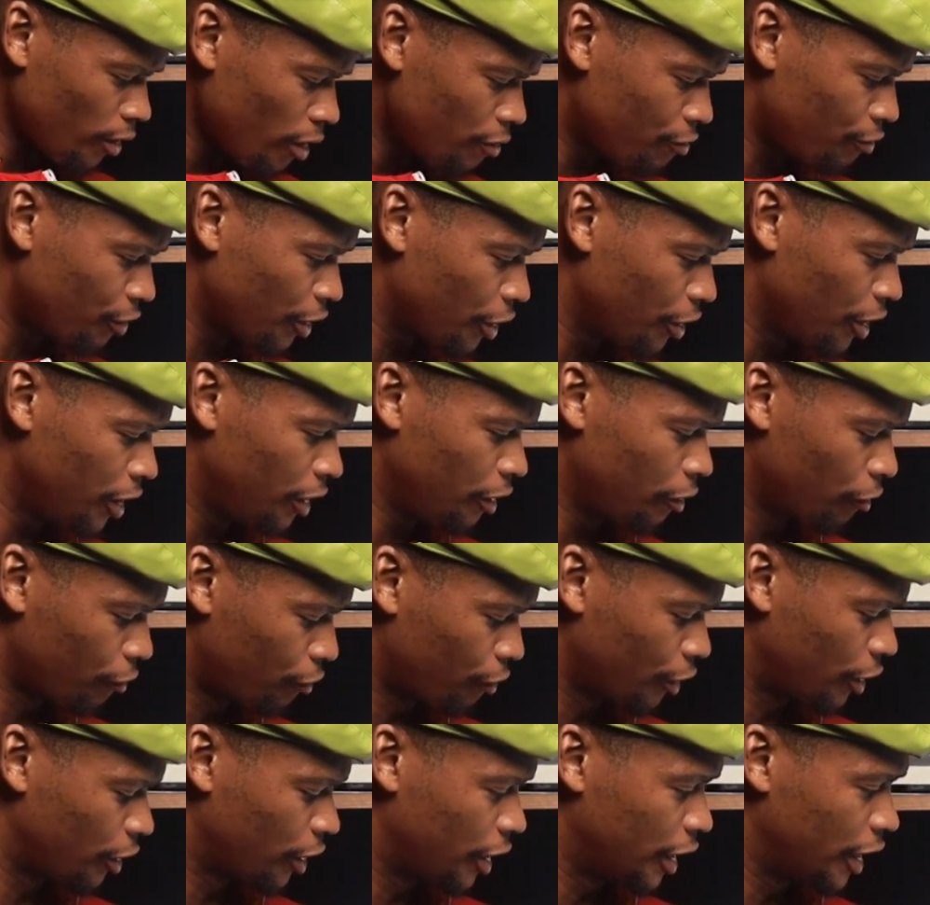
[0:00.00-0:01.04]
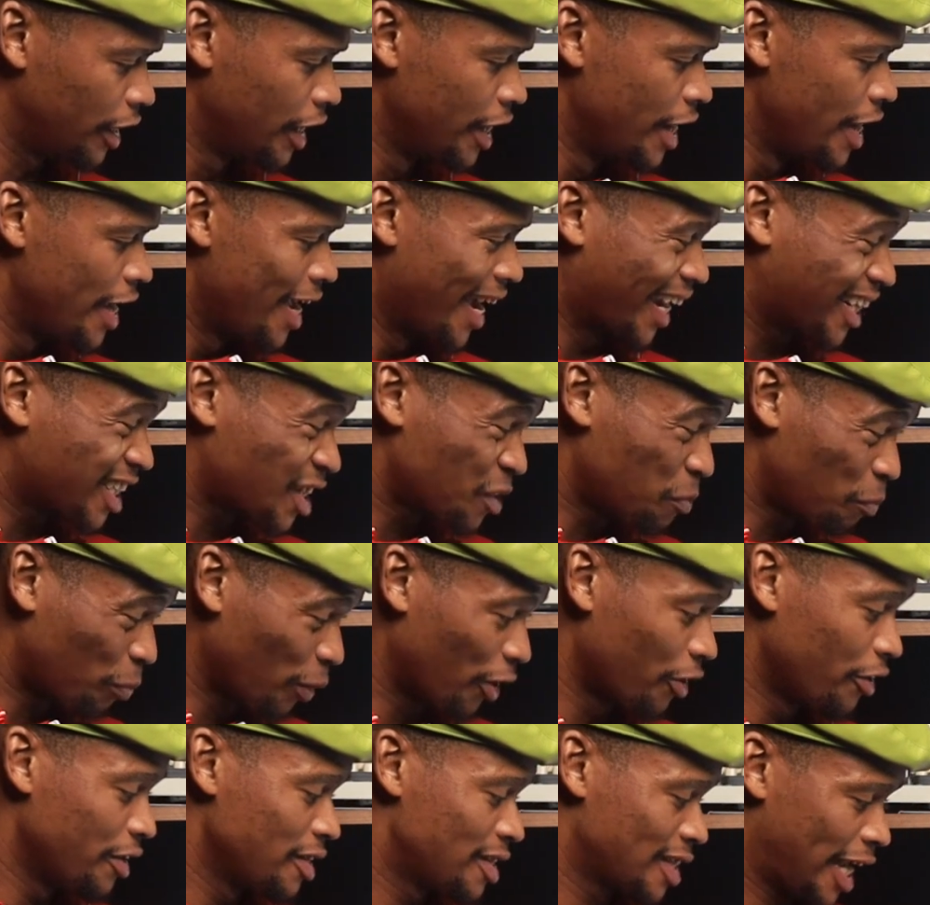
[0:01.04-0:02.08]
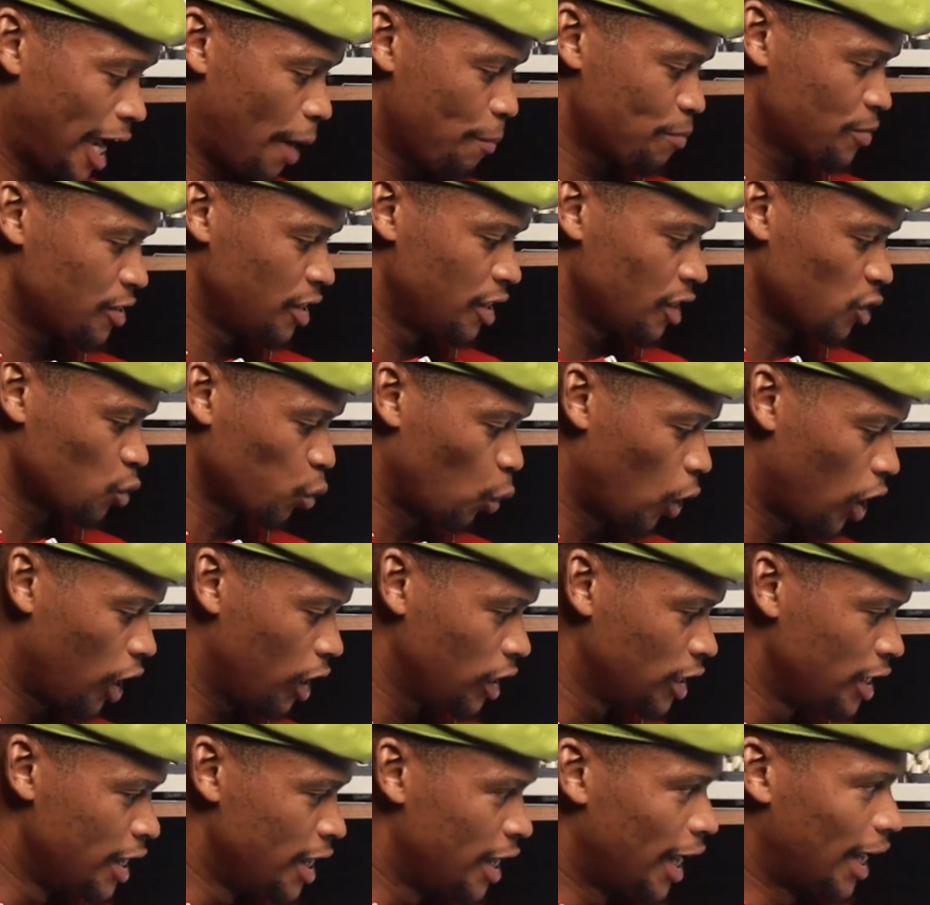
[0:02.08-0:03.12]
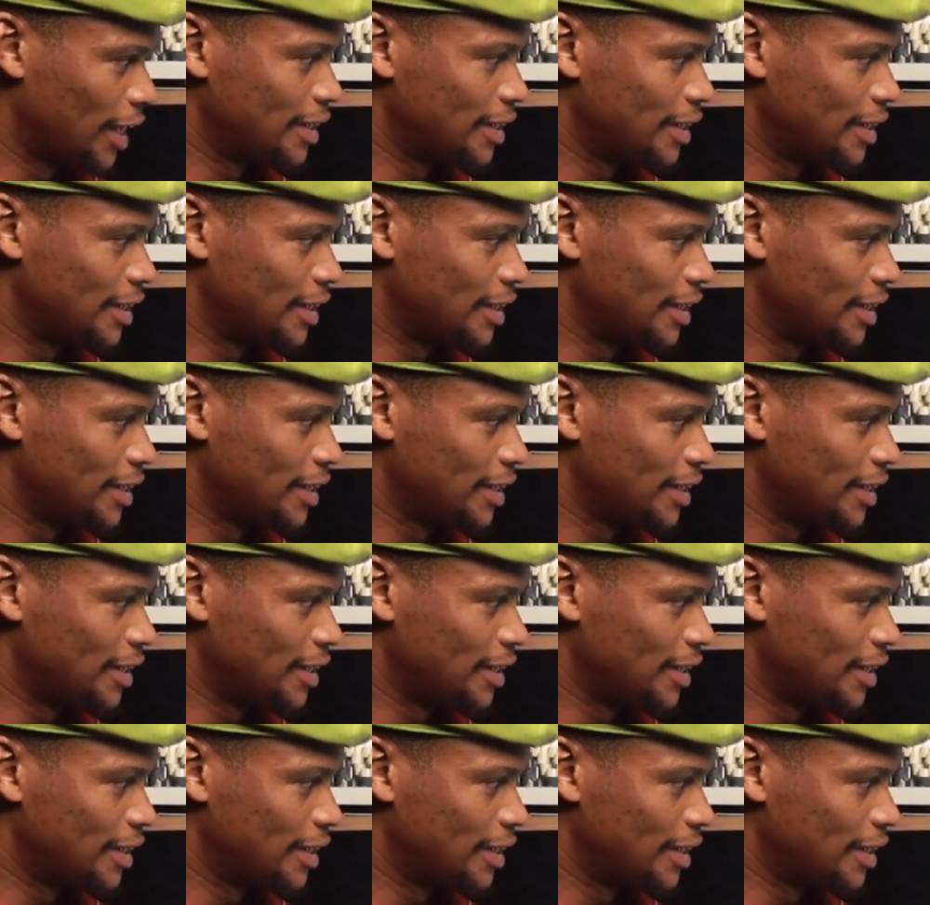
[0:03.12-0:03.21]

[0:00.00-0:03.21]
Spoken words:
very, very experienced captain as well,